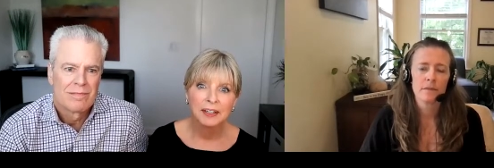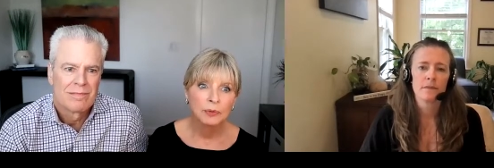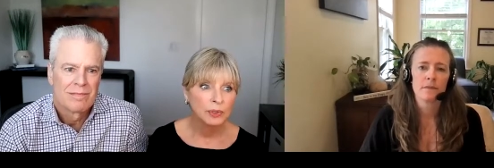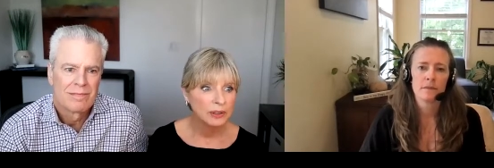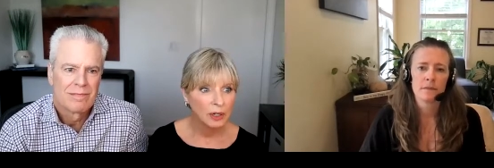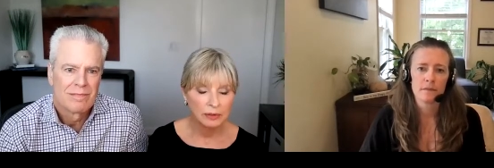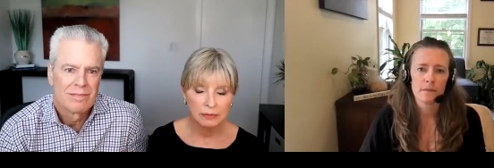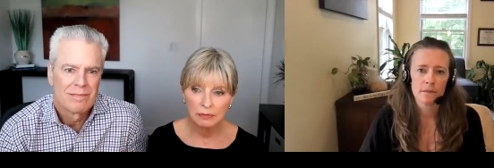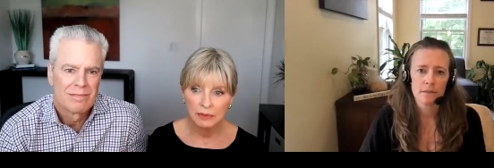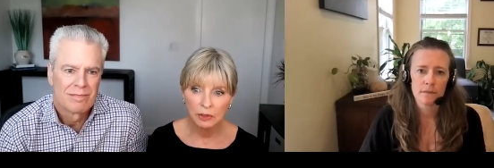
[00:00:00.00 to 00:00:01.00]
Speaker 1: We thought
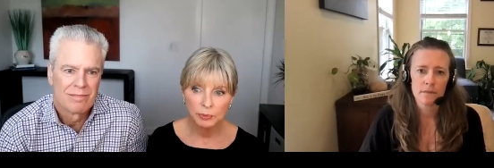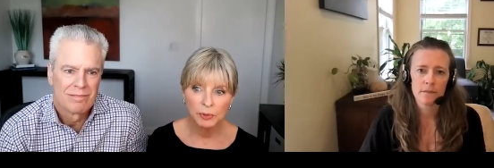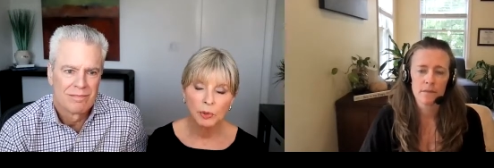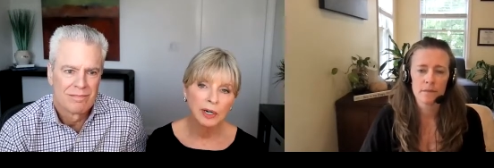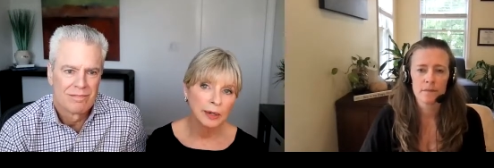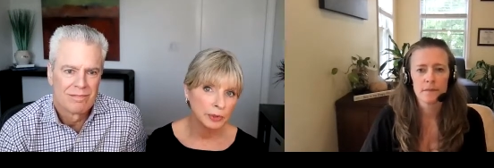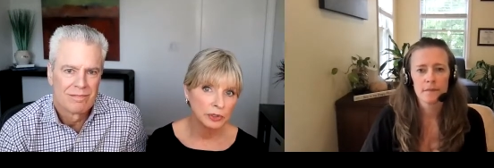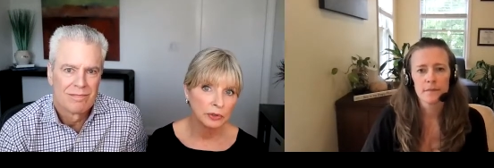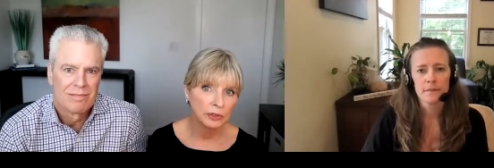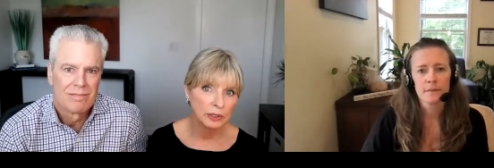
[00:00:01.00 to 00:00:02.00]
there'd be more
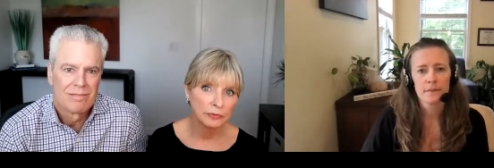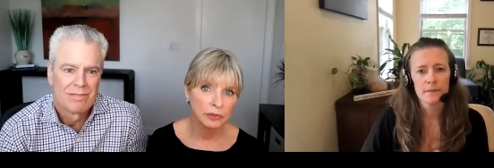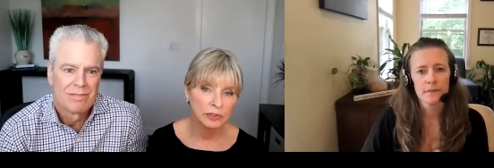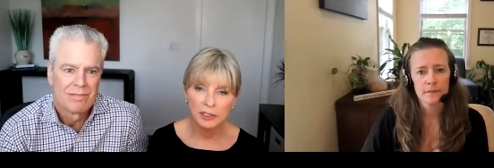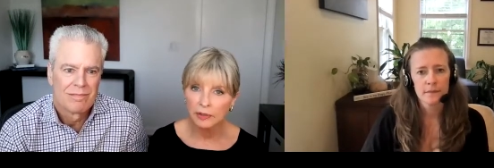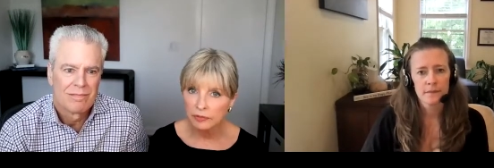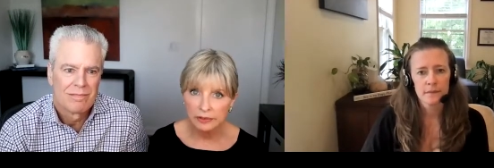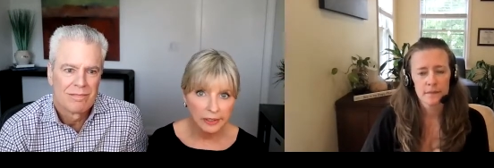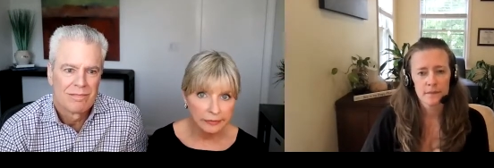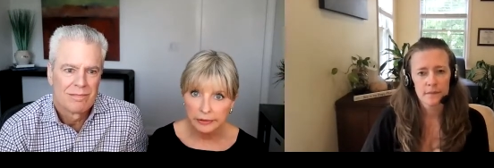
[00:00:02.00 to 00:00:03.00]
opportunity for self
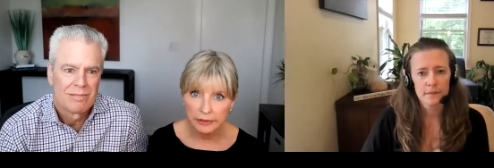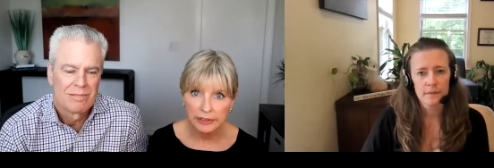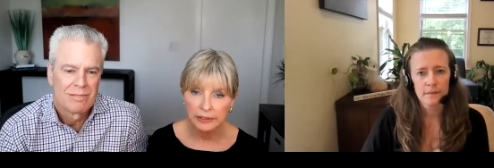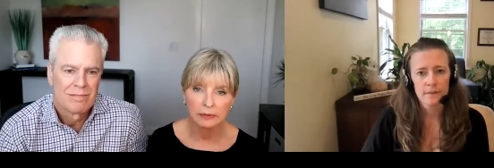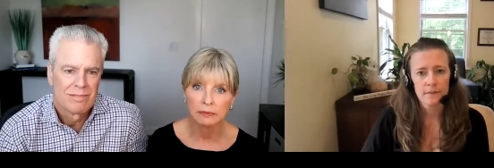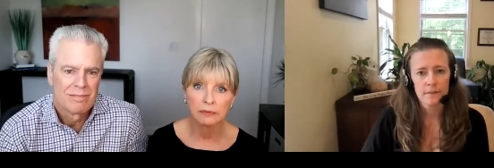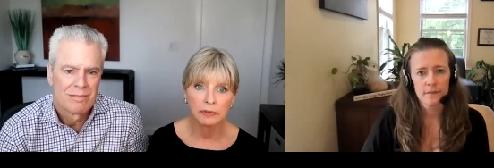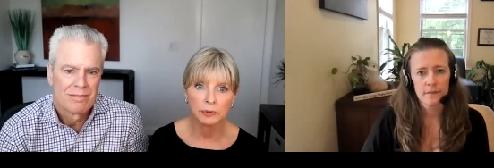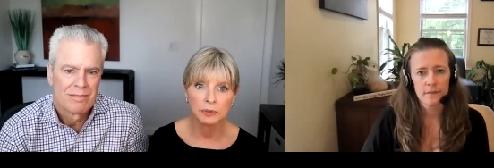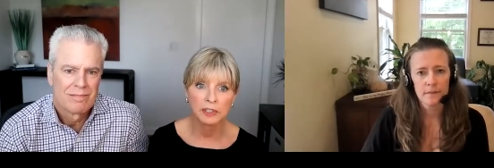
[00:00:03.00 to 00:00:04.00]
discovery and
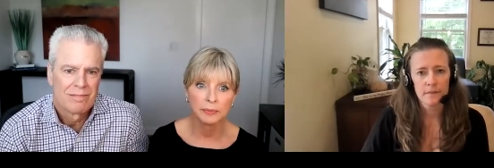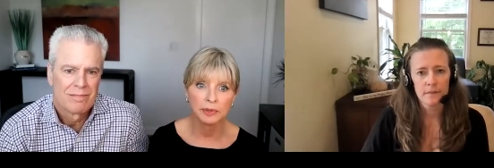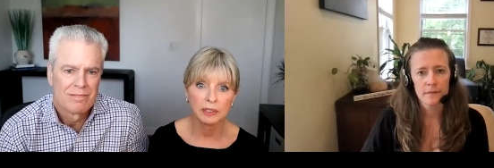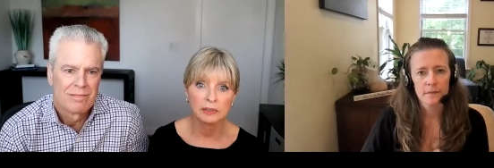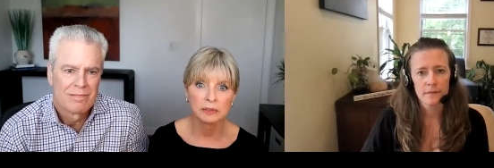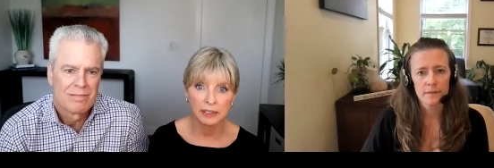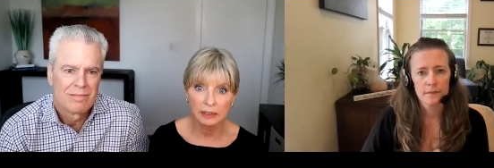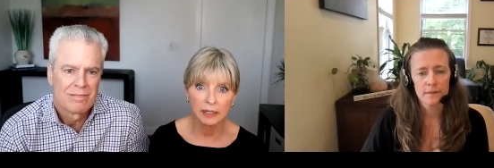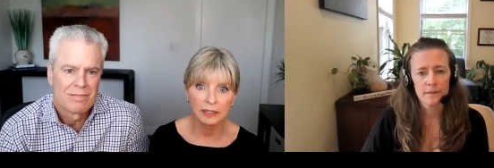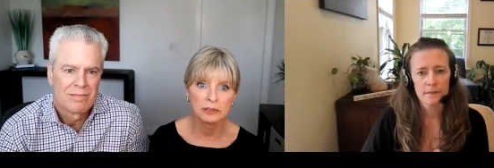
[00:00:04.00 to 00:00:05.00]
those type things
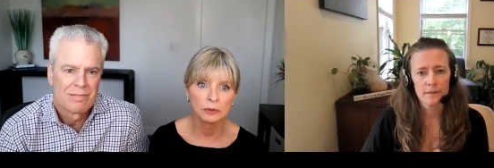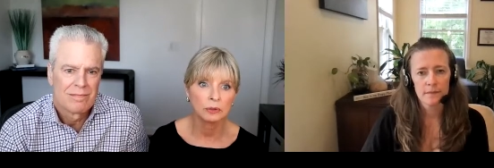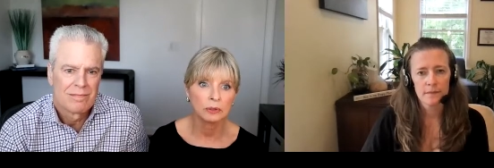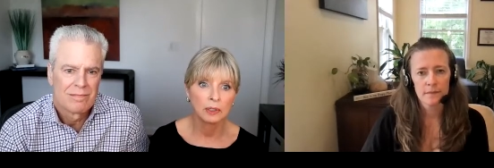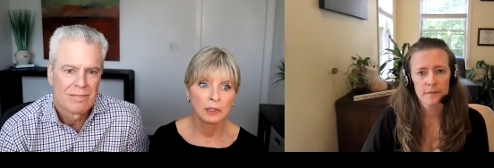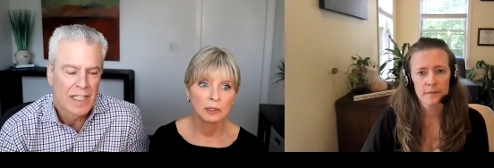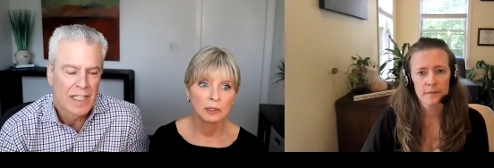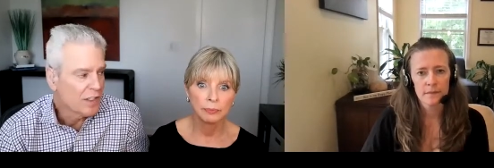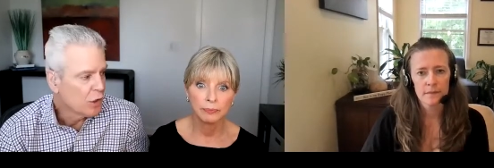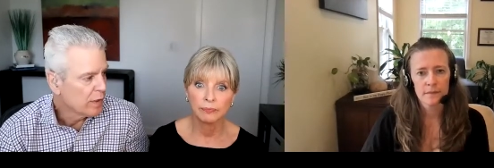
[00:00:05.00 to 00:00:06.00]
in high school
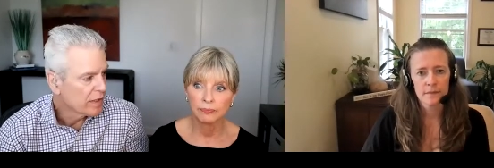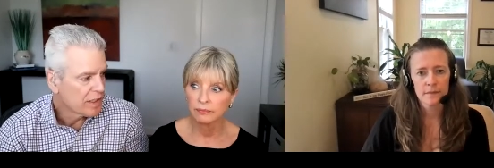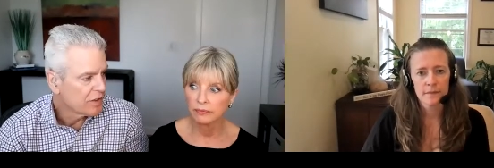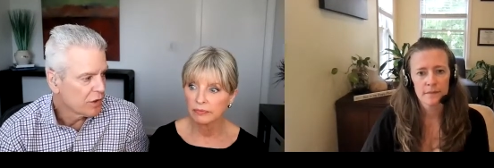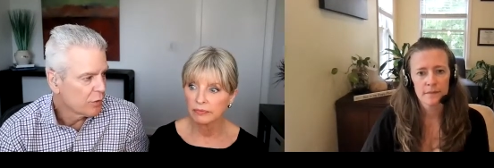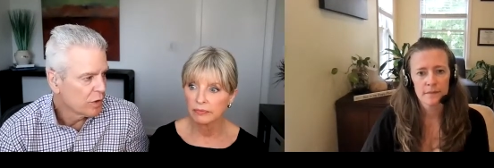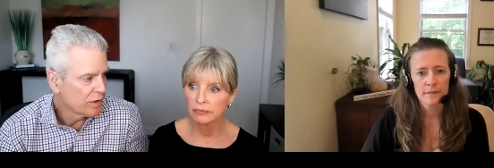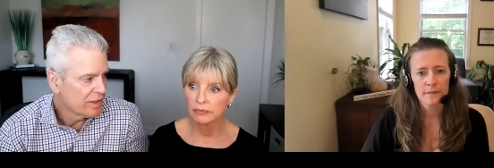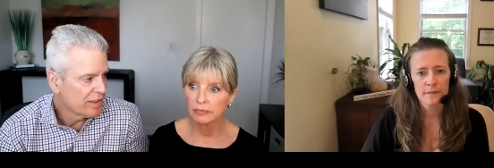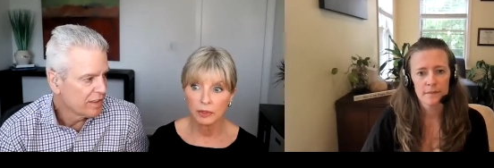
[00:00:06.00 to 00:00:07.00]
Speaker 2: in the U.S. because there was,
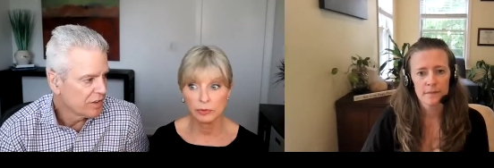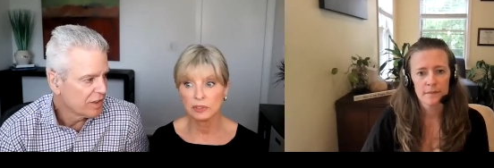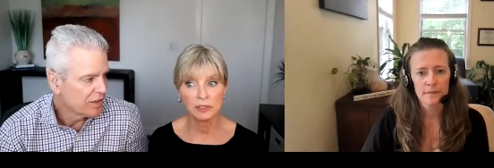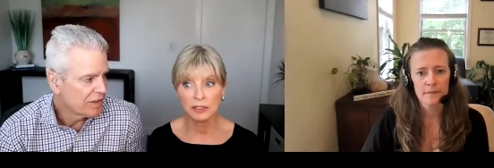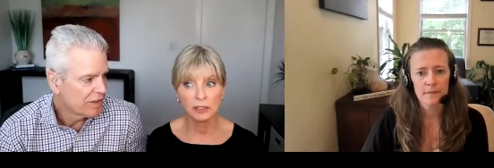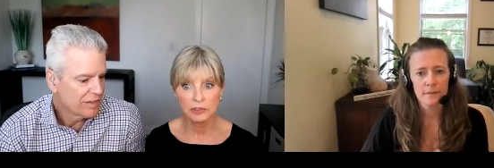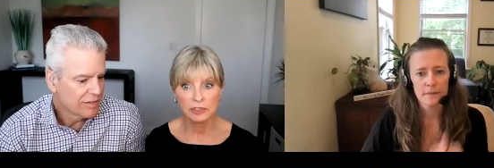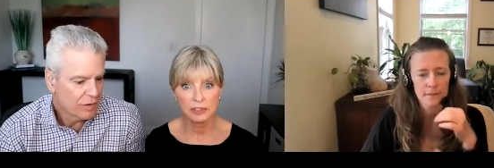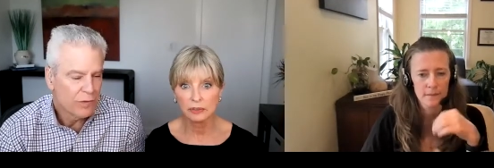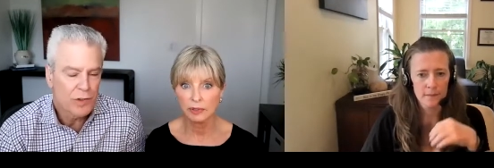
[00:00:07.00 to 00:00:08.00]
didn't there wasn't any
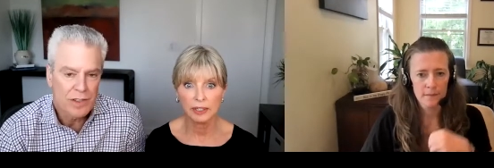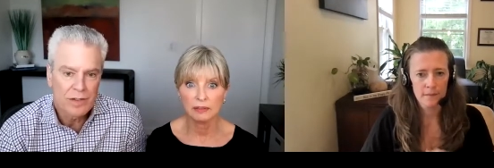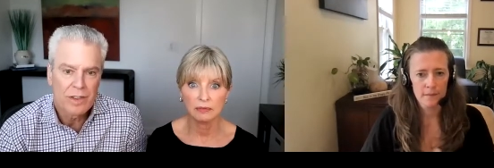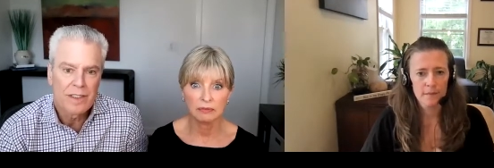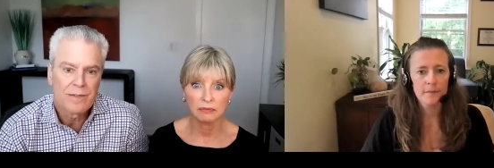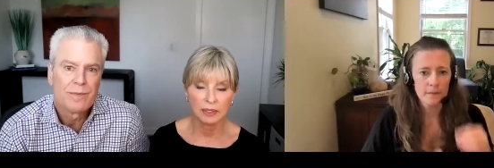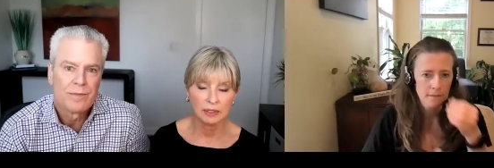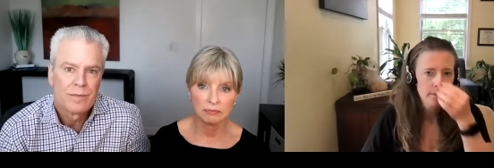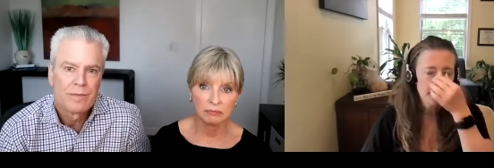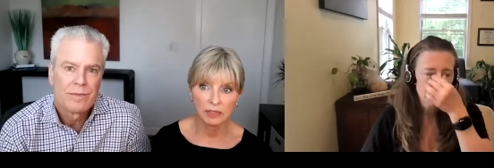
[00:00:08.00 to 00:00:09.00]
overseas, overseas right. right?
Speaker 1: But
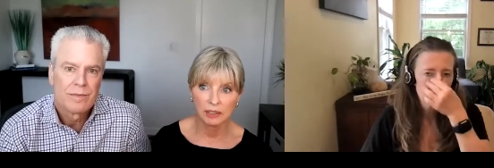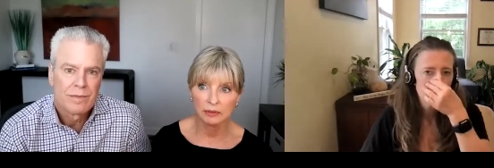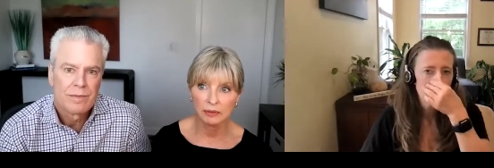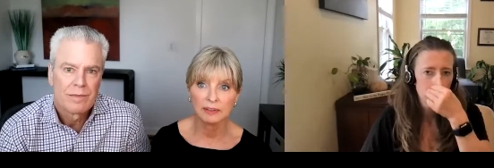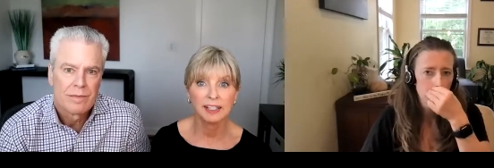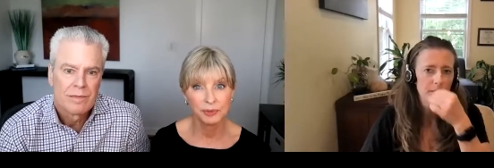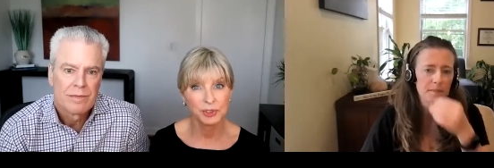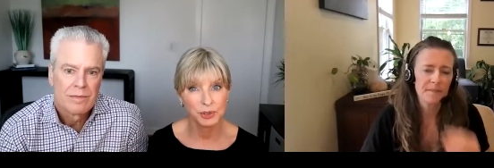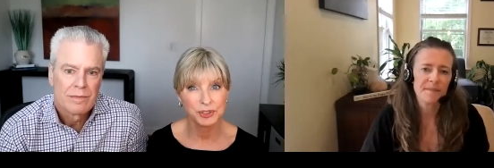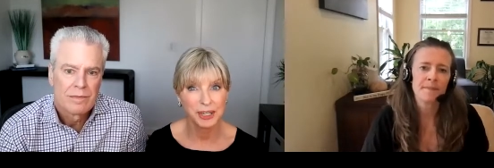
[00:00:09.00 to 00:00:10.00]
and then
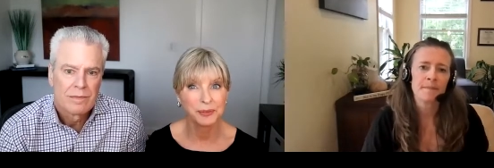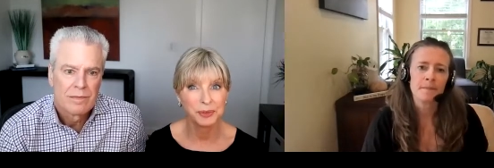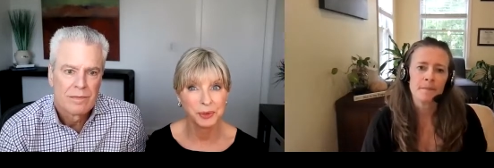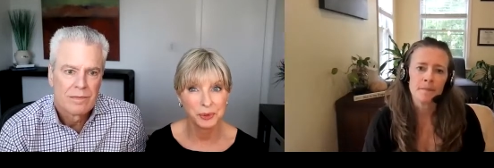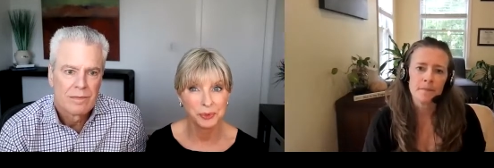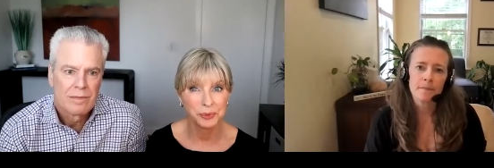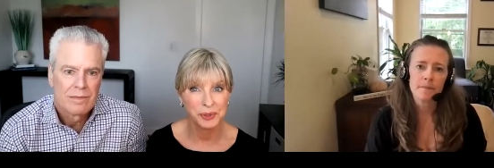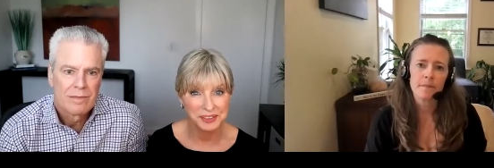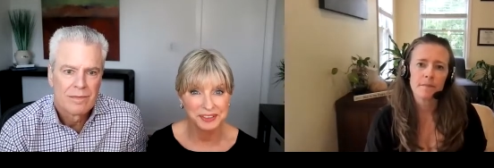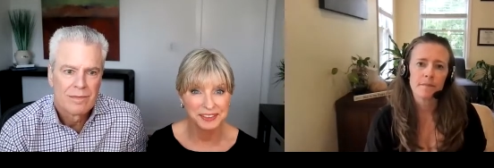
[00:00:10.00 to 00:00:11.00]
turns out there
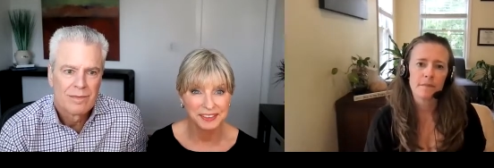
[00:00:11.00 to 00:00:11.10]
wasn't